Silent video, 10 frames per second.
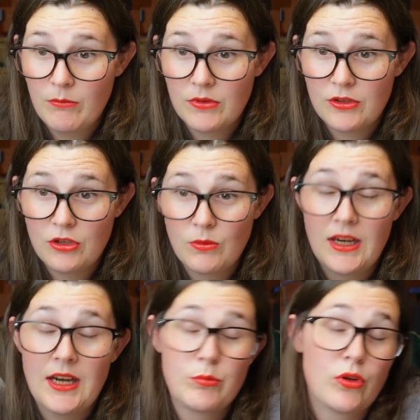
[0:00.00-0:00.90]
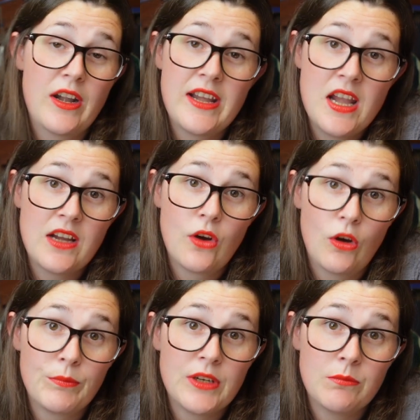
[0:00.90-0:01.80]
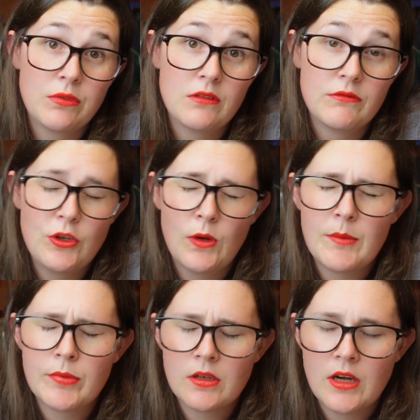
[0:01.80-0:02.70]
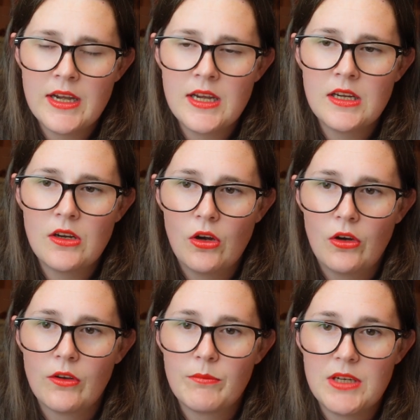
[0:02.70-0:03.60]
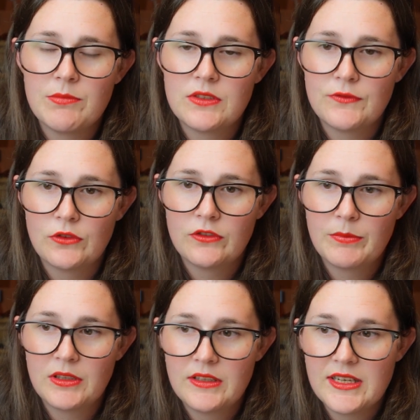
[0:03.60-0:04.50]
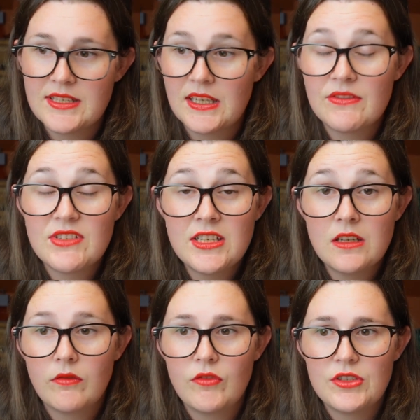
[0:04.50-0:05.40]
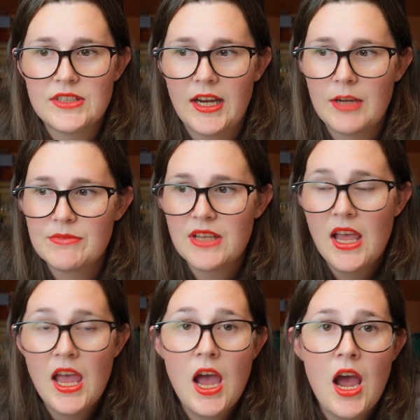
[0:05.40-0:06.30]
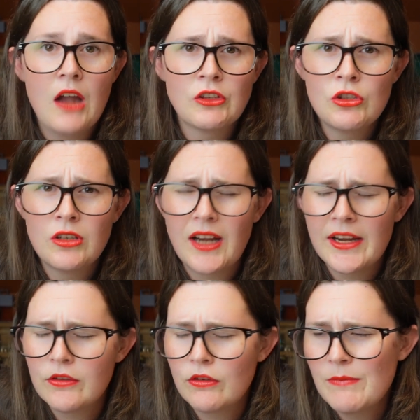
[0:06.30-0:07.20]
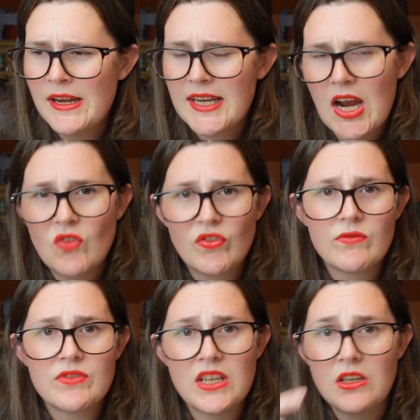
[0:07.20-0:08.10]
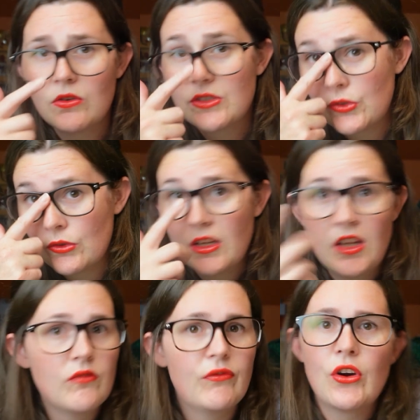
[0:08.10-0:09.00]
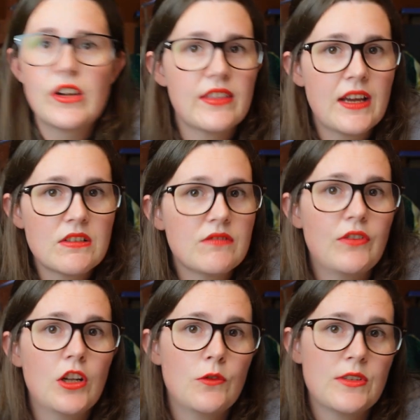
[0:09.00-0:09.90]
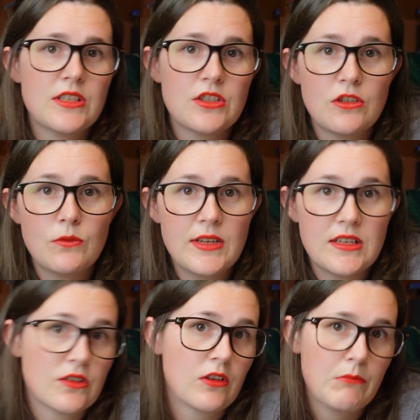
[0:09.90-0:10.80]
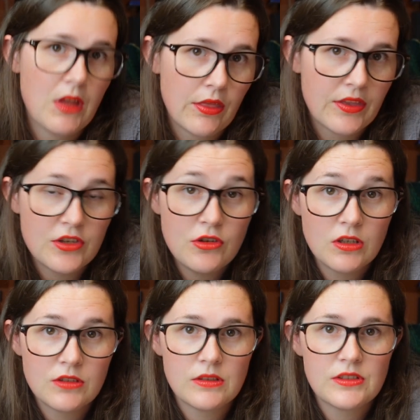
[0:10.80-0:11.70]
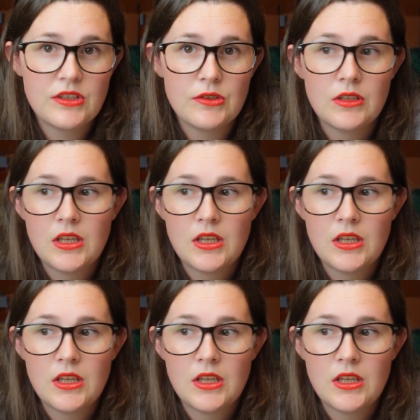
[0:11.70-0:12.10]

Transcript: You are preying on people. You are preying on people's vulnerabilities. I've seen it a few times. Look, I grew my account from 0 to 40,000 followers in 2 weeks or a month, and you can do it too.